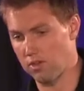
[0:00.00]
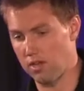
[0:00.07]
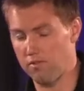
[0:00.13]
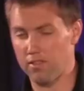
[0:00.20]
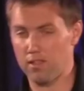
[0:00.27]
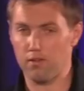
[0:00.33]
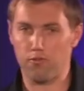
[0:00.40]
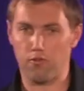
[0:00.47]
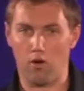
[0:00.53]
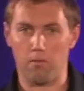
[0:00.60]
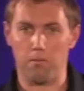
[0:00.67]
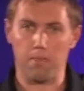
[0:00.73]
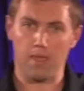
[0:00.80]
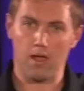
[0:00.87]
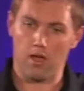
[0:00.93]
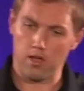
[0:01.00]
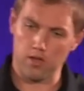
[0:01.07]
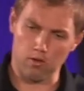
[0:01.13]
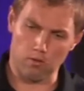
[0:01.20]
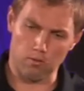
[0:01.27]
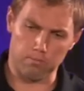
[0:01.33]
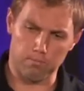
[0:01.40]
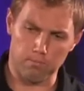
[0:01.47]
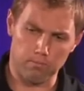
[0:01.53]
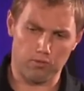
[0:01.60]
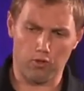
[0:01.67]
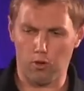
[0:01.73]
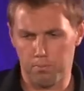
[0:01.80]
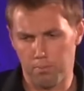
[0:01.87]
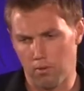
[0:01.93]
So everything from your
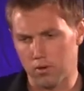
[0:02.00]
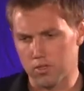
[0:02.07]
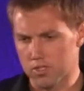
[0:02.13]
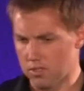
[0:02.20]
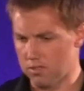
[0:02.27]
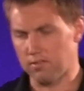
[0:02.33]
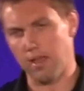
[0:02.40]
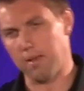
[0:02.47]
notebooks and